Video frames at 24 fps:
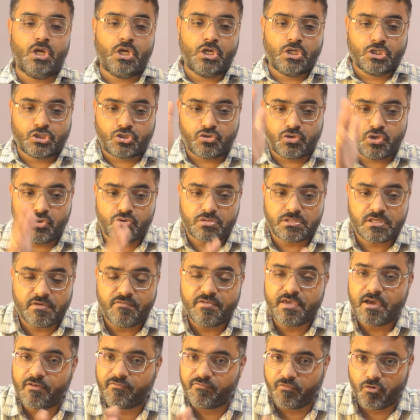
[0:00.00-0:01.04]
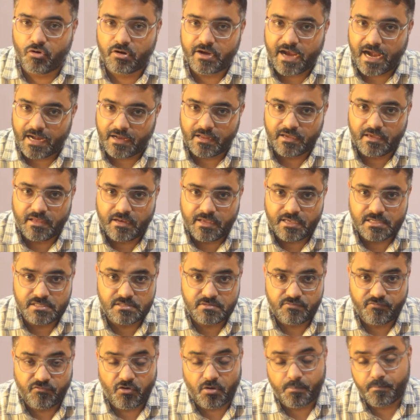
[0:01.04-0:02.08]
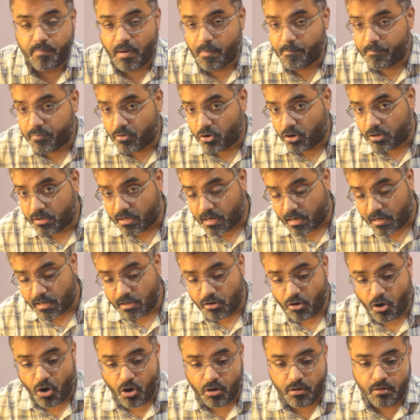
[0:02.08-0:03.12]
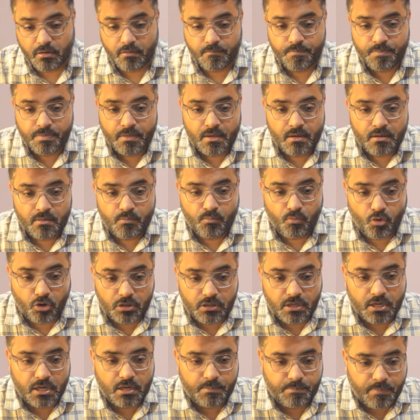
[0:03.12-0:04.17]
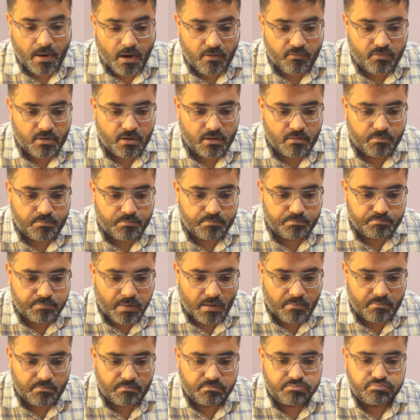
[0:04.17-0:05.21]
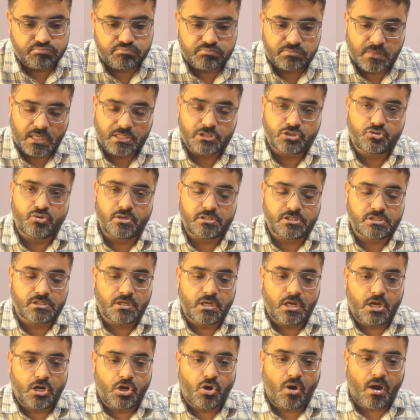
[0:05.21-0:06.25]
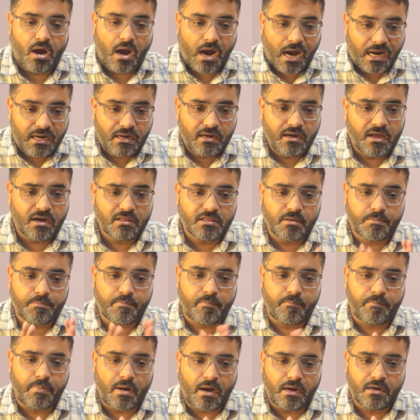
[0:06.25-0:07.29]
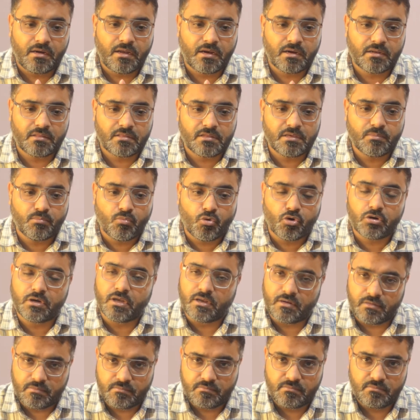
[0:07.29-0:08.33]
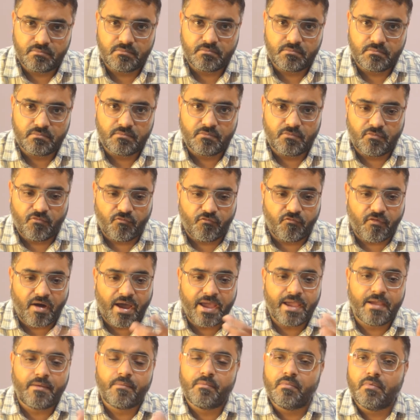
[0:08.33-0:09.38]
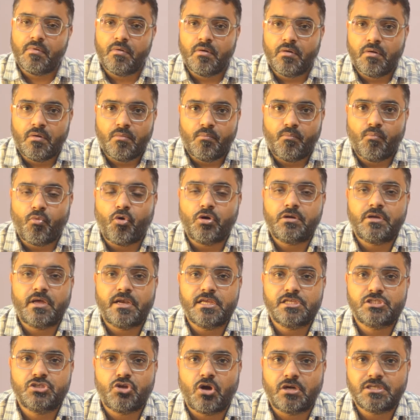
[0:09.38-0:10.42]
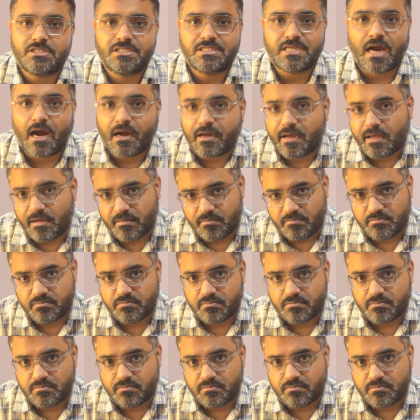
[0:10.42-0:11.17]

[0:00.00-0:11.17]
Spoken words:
So you see, we have 4 categories for pump not turning on: motor, power, pump, and switch. Now under the motor, why motor is not starting?